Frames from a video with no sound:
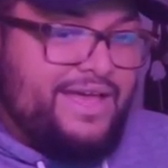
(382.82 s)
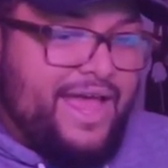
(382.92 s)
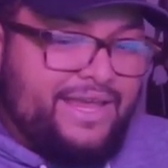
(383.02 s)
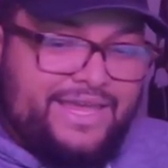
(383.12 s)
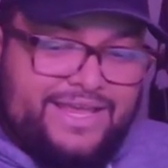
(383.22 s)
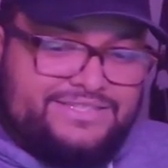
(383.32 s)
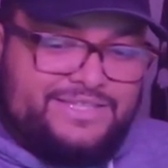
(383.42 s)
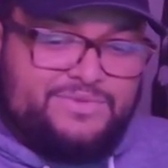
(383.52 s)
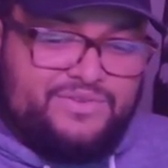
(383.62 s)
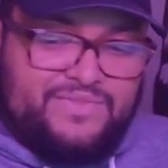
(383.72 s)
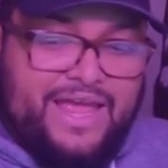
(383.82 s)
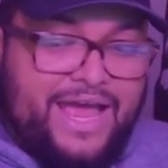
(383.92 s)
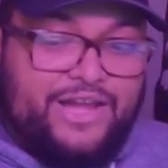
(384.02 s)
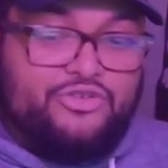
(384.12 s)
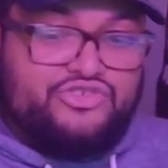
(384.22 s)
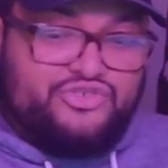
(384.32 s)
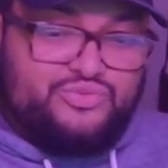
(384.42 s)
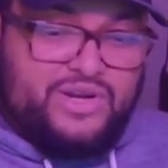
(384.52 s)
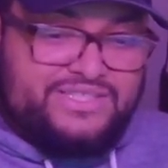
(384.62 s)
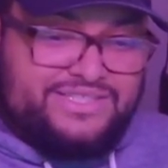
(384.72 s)
I can't seem to. I don't
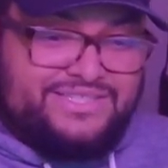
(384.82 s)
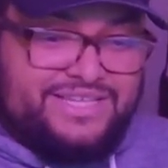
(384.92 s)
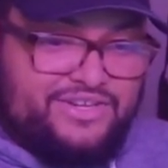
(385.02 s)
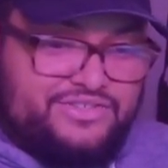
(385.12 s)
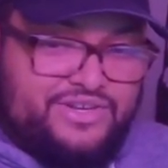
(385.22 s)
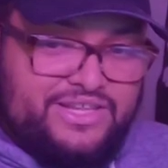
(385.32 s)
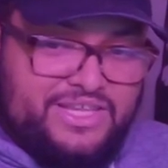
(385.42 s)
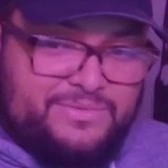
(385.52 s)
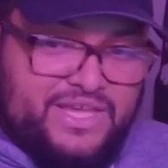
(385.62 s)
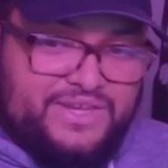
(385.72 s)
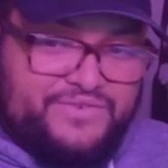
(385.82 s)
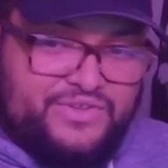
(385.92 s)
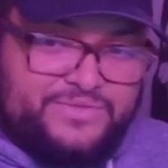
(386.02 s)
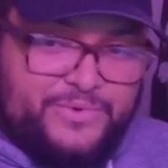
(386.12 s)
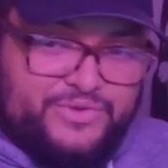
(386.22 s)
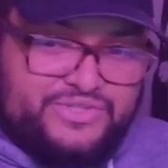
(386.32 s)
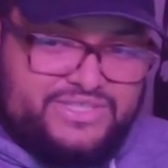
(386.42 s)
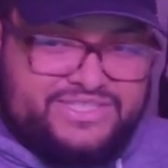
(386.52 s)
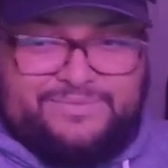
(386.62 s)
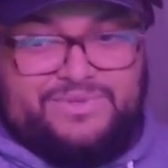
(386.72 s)
trust the sellers on eBay for those
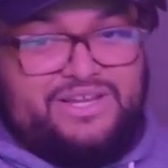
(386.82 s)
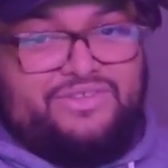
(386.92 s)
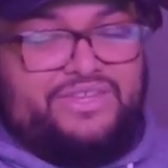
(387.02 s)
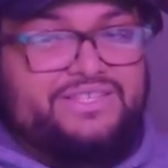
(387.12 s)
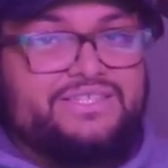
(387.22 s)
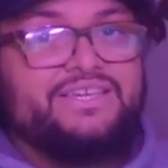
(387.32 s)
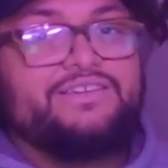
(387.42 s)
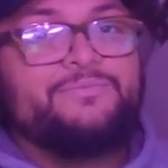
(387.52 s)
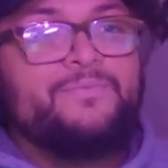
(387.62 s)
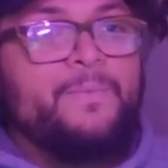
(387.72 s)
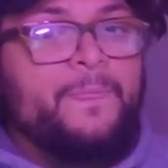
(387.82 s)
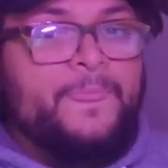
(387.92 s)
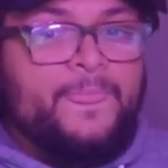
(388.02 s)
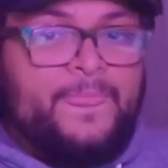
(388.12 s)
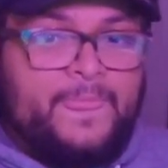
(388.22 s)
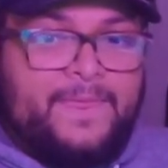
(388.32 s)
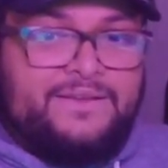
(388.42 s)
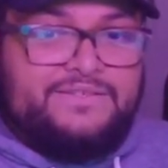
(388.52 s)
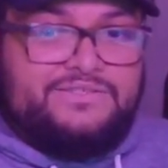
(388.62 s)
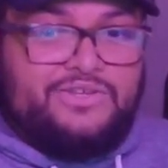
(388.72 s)
posters just to be authentic.
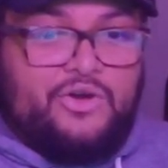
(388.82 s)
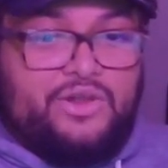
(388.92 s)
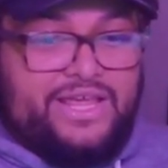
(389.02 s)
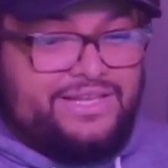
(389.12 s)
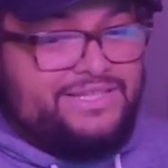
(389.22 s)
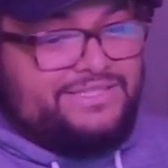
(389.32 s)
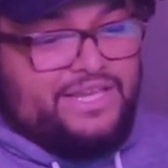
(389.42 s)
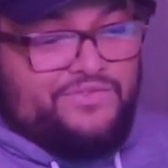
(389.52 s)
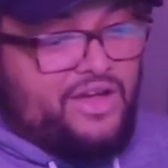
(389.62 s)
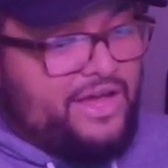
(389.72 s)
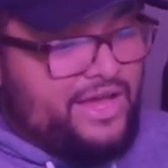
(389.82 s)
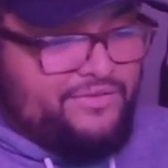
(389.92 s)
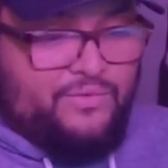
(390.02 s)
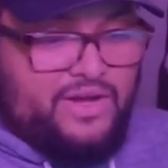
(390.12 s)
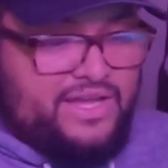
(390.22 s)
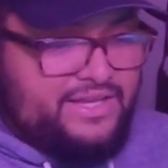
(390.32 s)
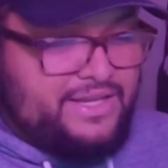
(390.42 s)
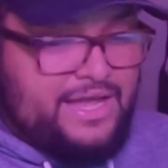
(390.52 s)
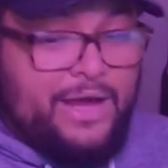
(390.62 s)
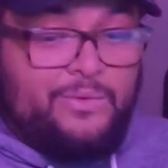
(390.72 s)
So like, listen, if y'all have one,
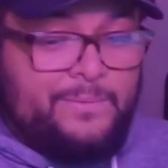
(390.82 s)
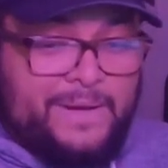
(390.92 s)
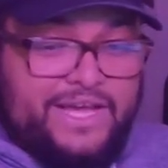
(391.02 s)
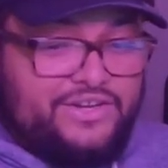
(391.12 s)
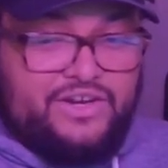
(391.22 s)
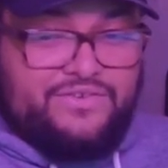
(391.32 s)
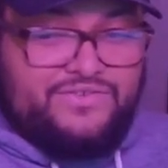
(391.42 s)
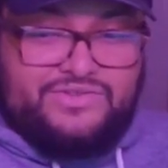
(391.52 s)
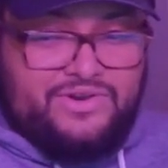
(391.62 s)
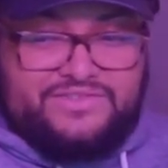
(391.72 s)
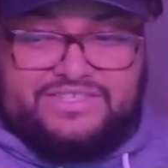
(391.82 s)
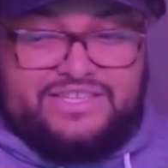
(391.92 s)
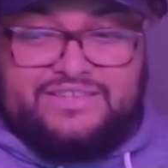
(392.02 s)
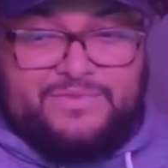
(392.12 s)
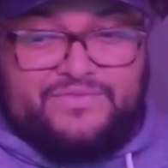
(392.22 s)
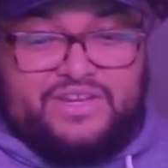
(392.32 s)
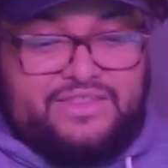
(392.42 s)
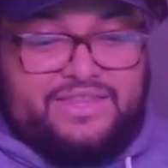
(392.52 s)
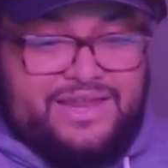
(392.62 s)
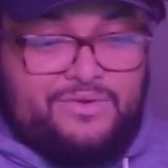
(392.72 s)
I will buy it off of you. You don't have to send it to me for
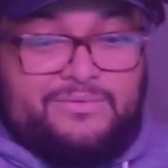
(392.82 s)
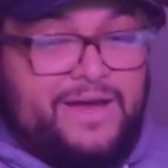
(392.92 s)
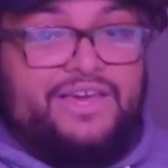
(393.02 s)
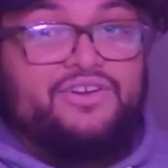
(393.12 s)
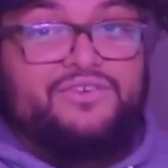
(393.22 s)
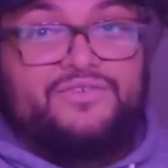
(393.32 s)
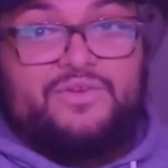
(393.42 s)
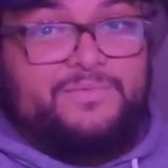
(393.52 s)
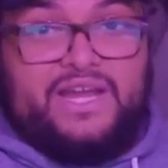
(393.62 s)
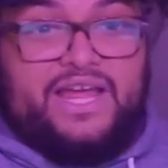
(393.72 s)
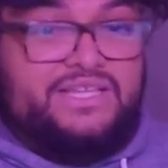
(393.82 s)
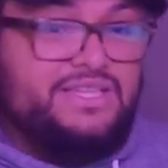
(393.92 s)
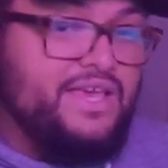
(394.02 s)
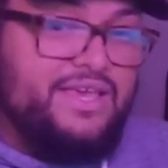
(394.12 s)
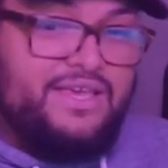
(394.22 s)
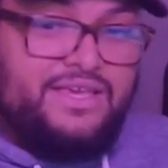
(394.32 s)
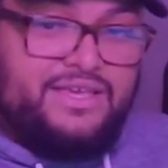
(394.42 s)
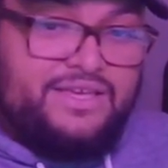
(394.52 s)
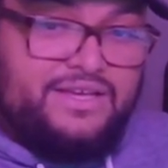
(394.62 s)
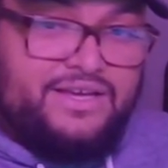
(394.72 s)
nothing. I will buy it off of you. I'm dead ass.
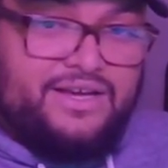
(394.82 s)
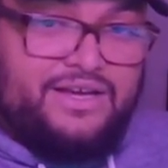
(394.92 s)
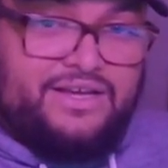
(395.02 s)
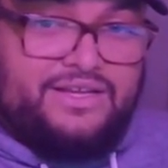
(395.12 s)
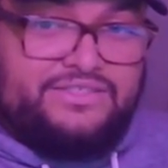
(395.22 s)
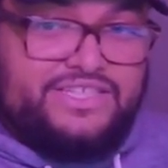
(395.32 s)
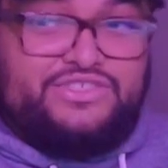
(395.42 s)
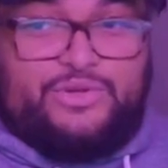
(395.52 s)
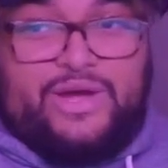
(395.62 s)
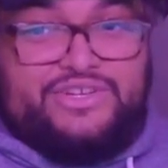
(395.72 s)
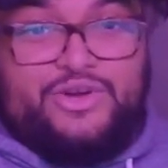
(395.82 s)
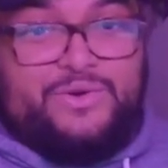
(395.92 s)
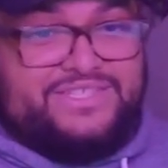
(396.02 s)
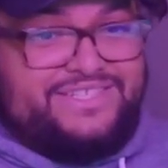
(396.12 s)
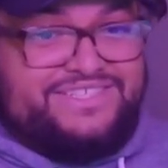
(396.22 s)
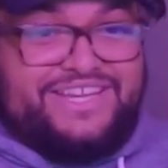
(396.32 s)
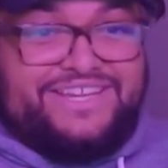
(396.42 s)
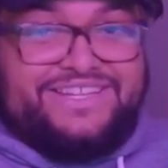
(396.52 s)
Uh, just so I know it's legit.